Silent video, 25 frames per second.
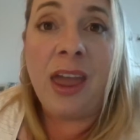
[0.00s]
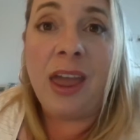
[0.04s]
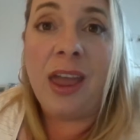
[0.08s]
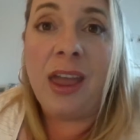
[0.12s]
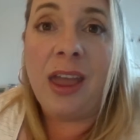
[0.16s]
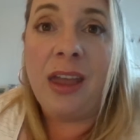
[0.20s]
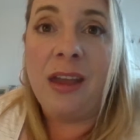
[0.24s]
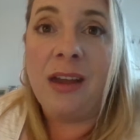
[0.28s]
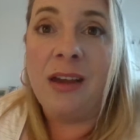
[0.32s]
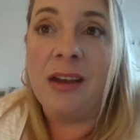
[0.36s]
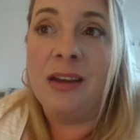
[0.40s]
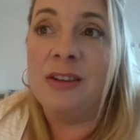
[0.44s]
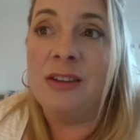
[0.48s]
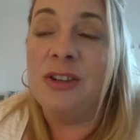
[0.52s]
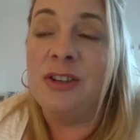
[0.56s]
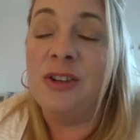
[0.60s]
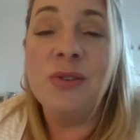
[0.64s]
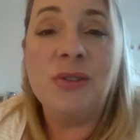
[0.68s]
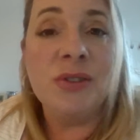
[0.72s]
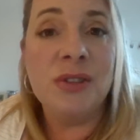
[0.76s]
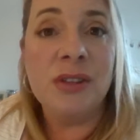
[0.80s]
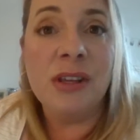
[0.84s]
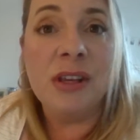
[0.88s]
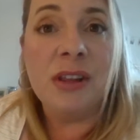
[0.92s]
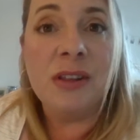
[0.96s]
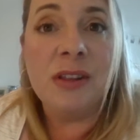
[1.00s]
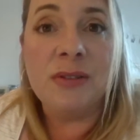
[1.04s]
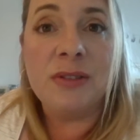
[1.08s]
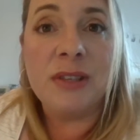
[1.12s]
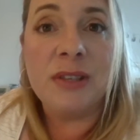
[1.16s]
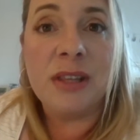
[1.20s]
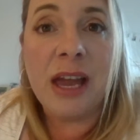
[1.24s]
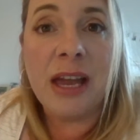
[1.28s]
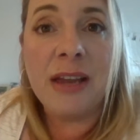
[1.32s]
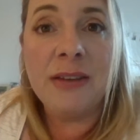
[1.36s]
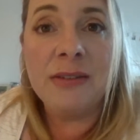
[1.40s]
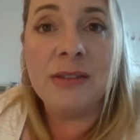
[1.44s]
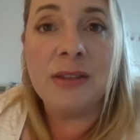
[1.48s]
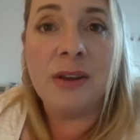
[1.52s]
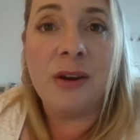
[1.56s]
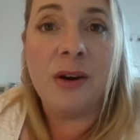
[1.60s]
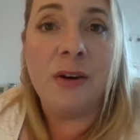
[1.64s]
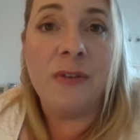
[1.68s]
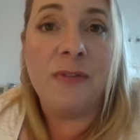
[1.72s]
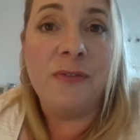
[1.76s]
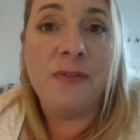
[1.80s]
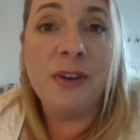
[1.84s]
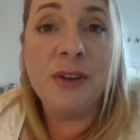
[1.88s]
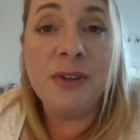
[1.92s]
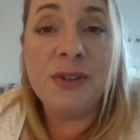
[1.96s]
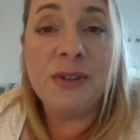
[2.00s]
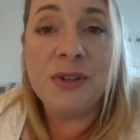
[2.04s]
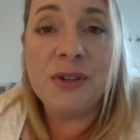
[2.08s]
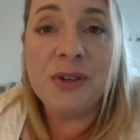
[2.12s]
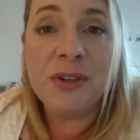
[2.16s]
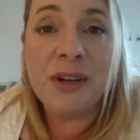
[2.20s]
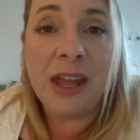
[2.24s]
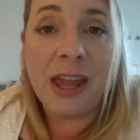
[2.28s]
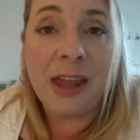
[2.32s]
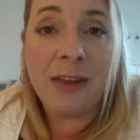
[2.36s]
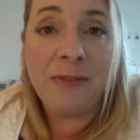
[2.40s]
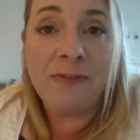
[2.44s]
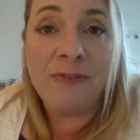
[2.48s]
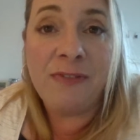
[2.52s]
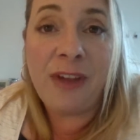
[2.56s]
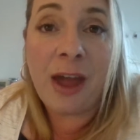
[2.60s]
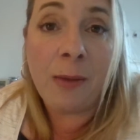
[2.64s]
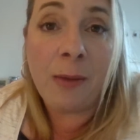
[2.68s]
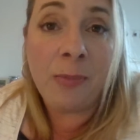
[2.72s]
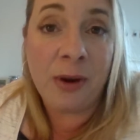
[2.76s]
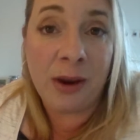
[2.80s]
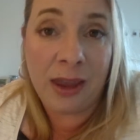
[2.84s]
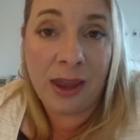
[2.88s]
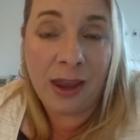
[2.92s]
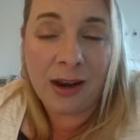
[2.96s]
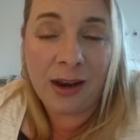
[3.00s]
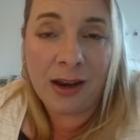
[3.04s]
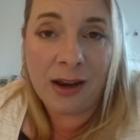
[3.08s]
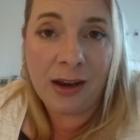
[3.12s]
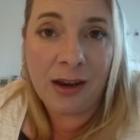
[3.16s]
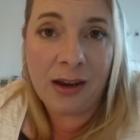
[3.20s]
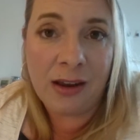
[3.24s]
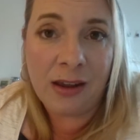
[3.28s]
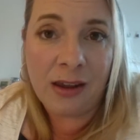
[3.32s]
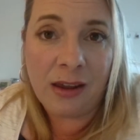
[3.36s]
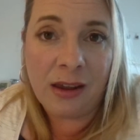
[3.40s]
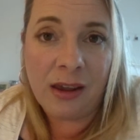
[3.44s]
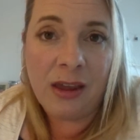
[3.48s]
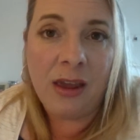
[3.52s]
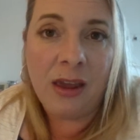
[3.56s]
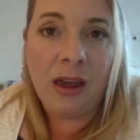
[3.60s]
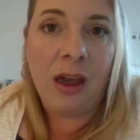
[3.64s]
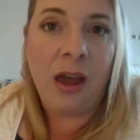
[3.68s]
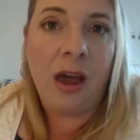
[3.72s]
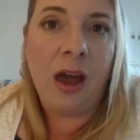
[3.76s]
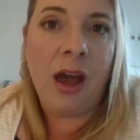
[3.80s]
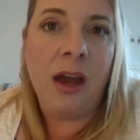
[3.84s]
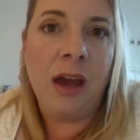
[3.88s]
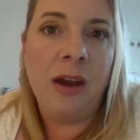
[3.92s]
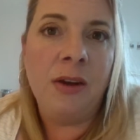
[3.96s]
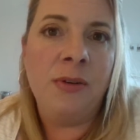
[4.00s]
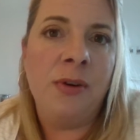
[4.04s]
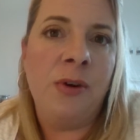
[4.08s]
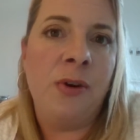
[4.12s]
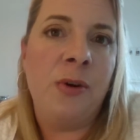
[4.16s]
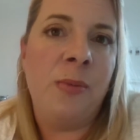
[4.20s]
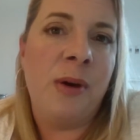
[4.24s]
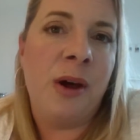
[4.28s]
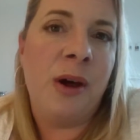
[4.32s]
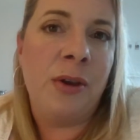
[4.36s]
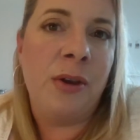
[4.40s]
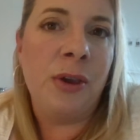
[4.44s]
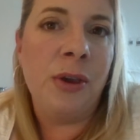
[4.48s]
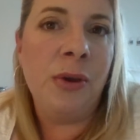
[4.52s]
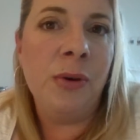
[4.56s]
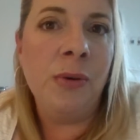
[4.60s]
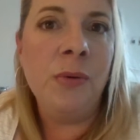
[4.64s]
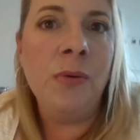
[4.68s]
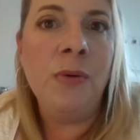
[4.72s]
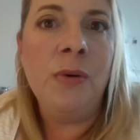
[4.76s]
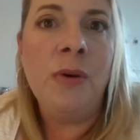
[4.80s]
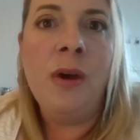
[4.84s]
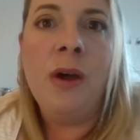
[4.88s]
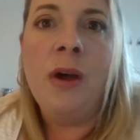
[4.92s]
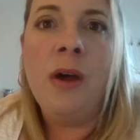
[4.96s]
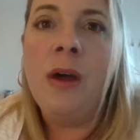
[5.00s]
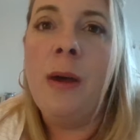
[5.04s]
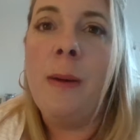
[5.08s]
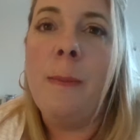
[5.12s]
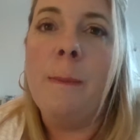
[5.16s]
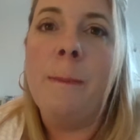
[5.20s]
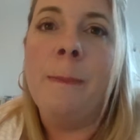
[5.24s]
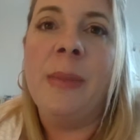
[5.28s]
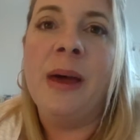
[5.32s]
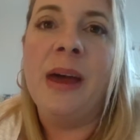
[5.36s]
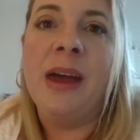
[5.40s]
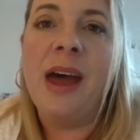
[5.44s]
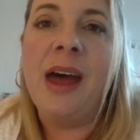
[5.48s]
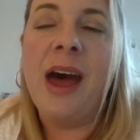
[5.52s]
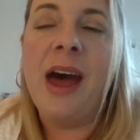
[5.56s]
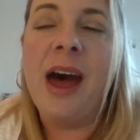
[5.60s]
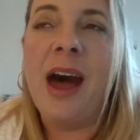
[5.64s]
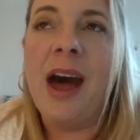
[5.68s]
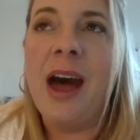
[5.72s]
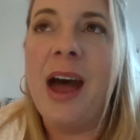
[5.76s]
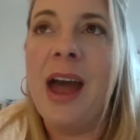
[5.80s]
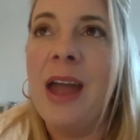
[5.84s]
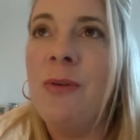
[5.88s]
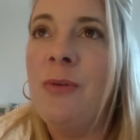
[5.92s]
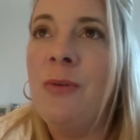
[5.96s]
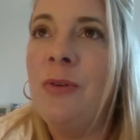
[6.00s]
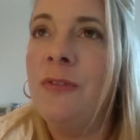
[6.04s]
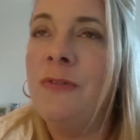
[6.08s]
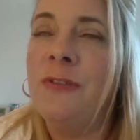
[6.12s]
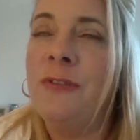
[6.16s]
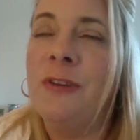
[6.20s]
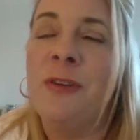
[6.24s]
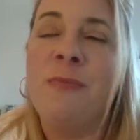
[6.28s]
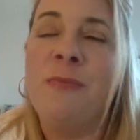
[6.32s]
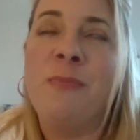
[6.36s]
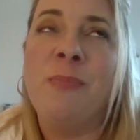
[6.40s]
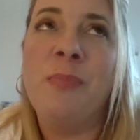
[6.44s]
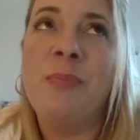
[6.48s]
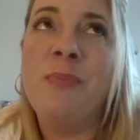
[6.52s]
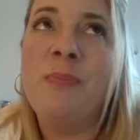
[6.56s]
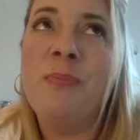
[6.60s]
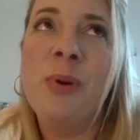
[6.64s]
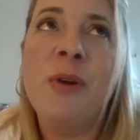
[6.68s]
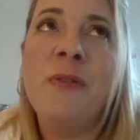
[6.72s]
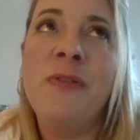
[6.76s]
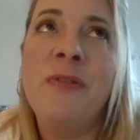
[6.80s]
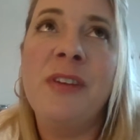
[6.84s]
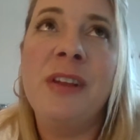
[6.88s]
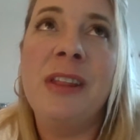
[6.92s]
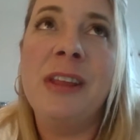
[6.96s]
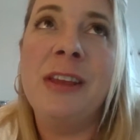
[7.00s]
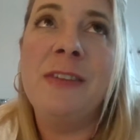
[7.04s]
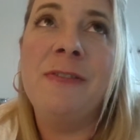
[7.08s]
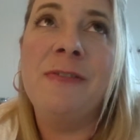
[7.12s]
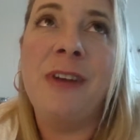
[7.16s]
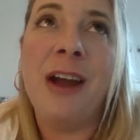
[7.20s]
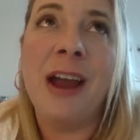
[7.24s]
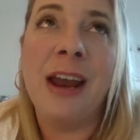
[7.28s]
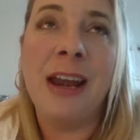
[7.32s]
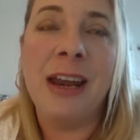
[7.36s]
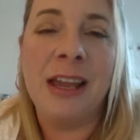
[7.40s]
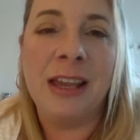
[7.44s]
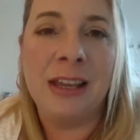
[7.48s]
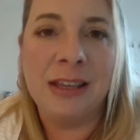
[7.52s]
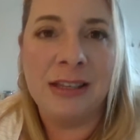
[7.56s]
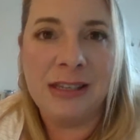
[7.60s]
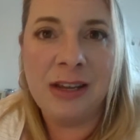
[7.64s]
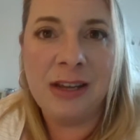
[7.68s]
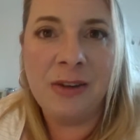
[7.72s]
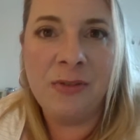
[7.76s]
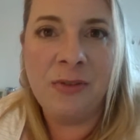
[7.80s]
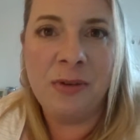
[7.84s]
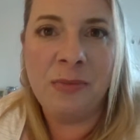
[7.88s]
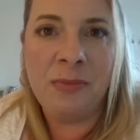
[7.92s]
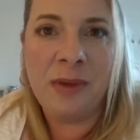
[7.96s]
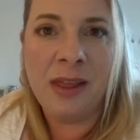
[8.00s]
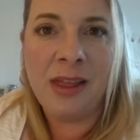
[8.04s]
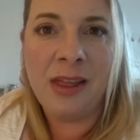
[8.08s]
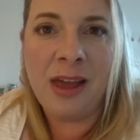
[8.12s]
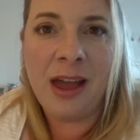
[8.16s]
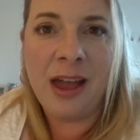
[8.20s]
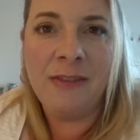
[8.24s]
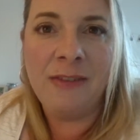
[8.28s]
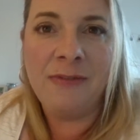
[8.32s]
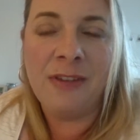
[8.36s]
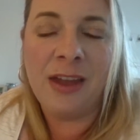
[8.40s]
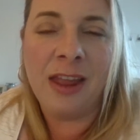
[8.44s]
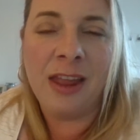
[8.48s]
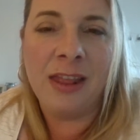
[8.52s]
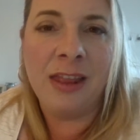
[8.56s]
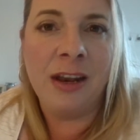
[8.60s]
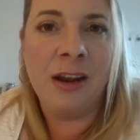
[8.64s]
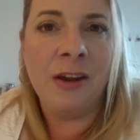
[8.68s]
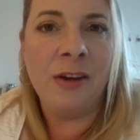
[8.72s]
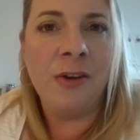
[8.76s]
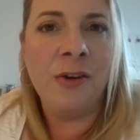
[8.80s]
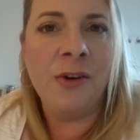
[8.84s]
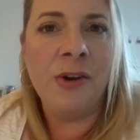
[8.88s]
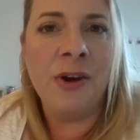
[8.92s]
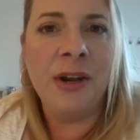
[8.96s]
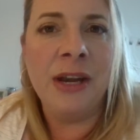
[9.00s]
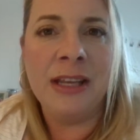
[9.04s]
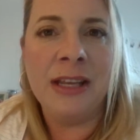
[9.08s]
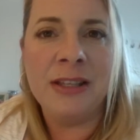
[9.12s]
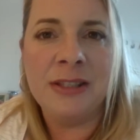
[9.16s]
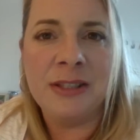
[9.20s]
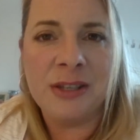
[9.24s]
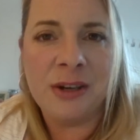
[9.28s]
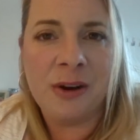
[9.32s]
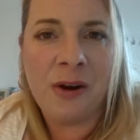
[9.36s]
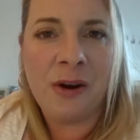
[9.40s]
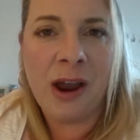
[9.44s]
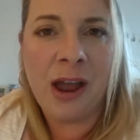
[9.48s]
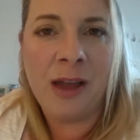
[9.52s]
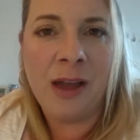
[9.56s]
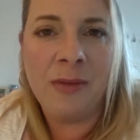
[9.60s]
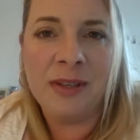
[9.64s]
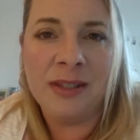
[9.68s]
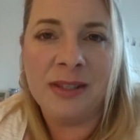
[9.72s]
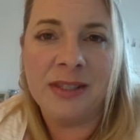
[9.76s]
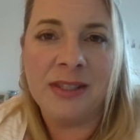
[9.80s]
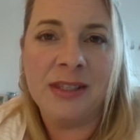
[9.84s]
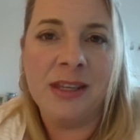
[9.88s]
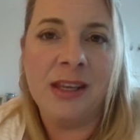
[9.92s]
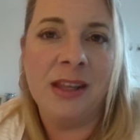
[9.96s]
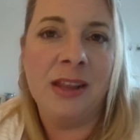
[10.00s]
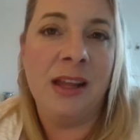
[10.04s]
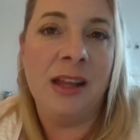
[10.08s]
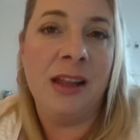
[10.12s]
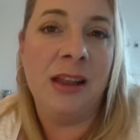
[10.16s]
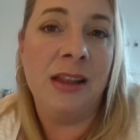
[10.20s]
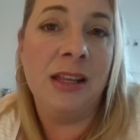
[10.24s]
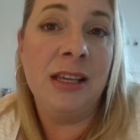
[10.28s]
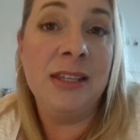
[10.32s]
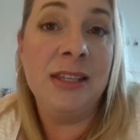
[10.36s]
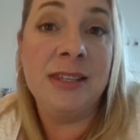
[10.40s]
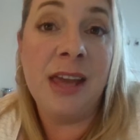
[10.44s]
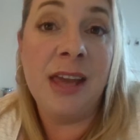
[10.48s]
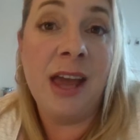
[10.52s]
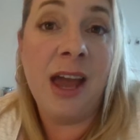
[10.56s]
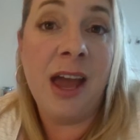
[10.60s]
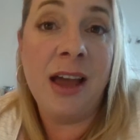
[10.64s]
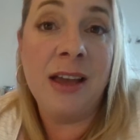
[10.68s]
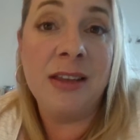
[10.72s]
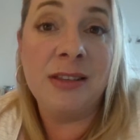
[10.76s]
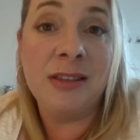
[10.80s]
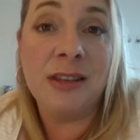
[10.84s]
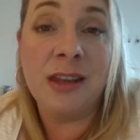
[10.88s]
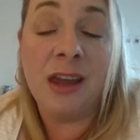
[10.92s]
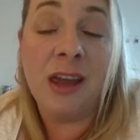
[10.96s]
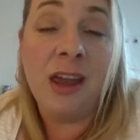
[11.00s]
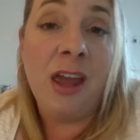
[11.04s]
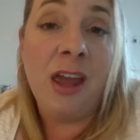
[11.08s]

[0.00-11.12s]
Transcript: And usually those lives are filtered and fabricated. I don't know about you, but I will feel perfectly fine and content with my life, and then I'll go on Instagram and see that Lisa has